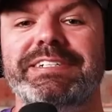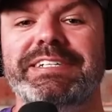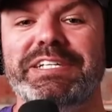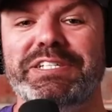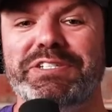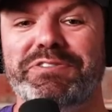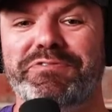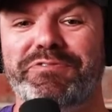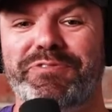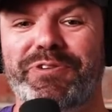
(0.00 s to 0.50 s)

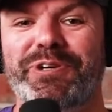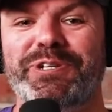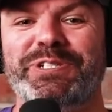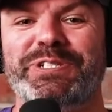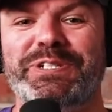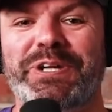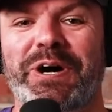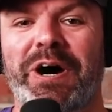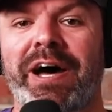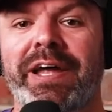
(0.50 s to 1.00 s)
his
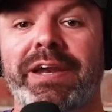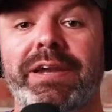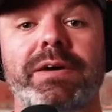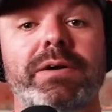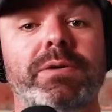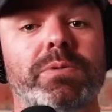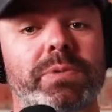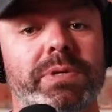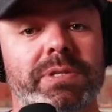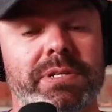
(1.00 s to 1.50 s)
first night
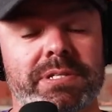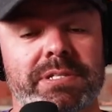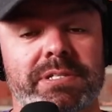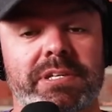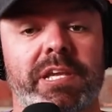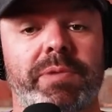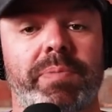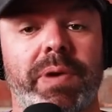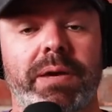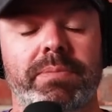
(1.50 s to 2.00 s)
with a
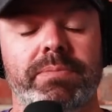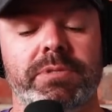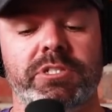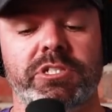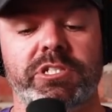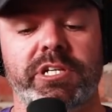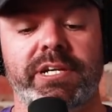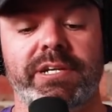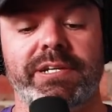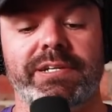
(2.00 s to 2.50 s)
CPAP
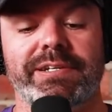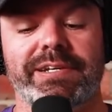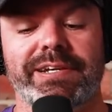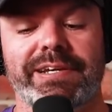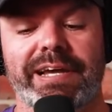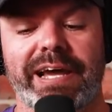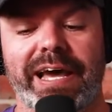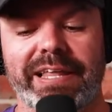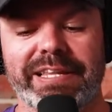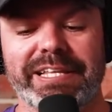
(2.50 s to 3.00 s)
machine.
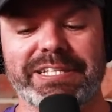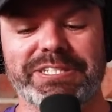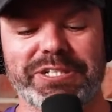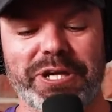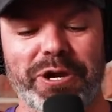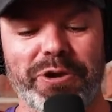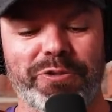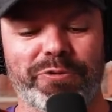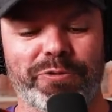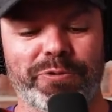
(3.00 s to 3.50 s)
And let's
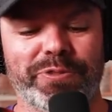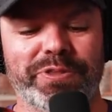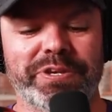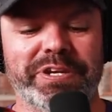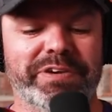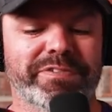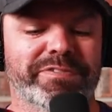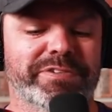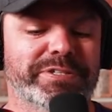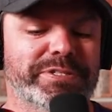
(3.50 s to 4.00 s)
go through the
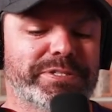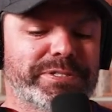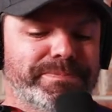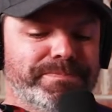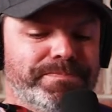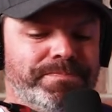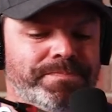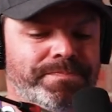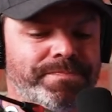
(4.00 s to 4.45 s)
difference.